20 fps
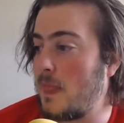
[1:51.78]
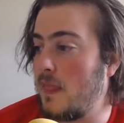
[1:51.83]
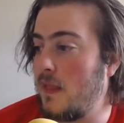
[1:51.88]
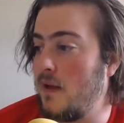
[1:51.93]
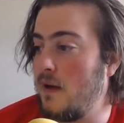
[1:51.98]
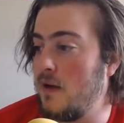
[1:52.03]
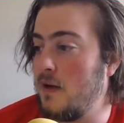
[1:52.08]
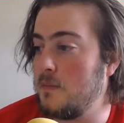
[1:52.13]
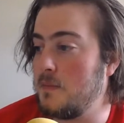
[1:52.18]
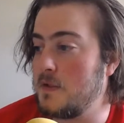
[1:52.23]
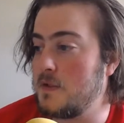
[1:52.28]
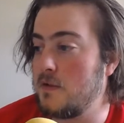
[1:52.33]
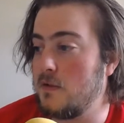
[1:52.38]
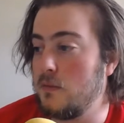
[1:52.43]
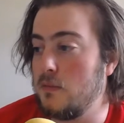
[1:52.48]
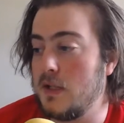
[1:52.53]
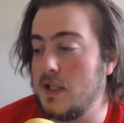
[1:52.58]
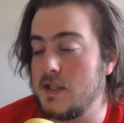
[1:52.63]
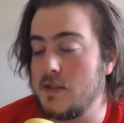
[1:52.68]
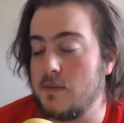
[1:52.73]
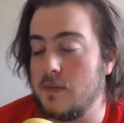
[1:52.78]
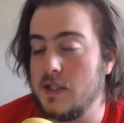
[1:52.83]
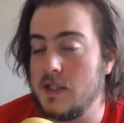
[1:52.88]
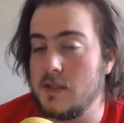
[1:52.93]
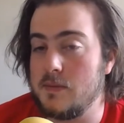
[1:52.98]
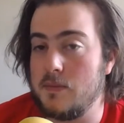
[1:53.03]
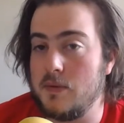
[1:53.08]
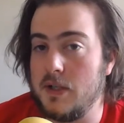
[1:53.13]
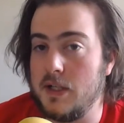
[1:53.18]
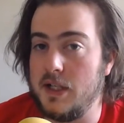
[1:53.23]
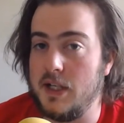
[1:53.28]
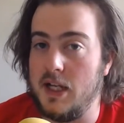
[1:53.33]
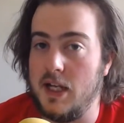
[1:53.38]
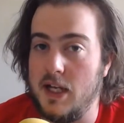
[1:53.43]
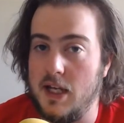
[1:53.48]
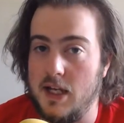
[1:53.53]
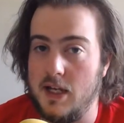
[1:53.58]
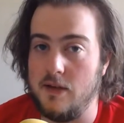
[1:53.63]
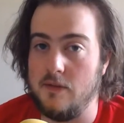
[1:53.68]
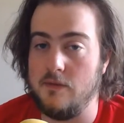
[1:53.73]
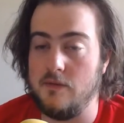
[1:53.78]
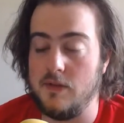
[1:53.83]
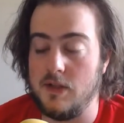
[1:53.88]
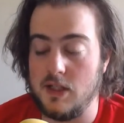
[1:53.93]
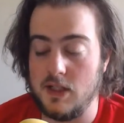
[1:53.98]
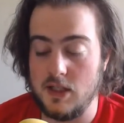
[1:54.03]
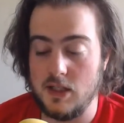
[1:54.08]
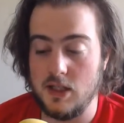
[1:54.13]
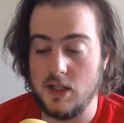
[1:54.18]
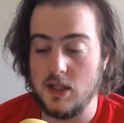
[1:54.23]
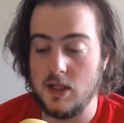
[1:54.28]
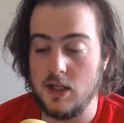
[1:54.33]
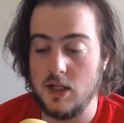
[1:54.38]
The Soul Blast 1 is pretty heavy